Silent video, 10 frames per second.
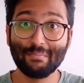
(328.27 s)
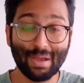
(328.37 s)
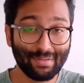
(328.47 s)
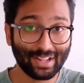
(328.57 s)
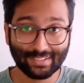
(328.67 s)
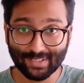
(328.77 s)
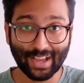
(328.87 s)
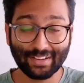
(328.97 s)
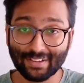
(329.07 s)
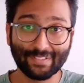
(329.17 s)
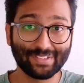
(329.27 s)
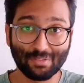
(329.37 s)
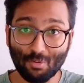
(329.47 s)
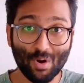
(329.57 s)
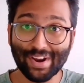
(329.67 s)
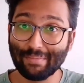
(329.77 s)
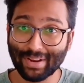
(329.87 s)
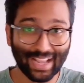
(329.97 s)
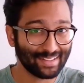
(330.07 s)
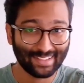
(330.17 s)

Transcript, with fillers: maybe like slight difference in wording, but again, the